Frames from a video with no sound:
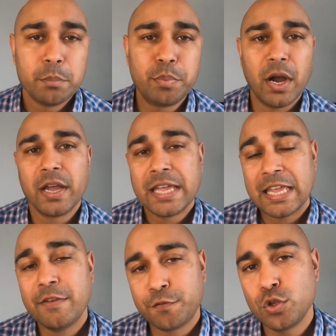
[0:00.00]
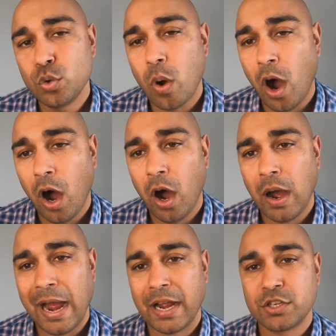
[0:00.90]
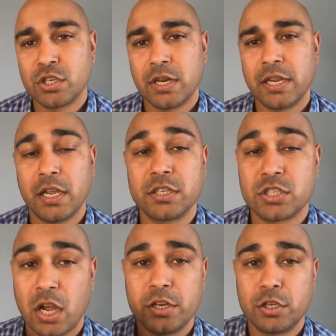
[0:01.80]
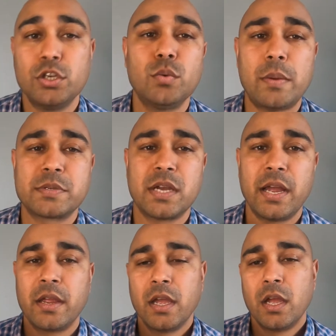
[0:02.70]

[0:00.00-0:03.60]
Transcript: But if you are actually starting a new website,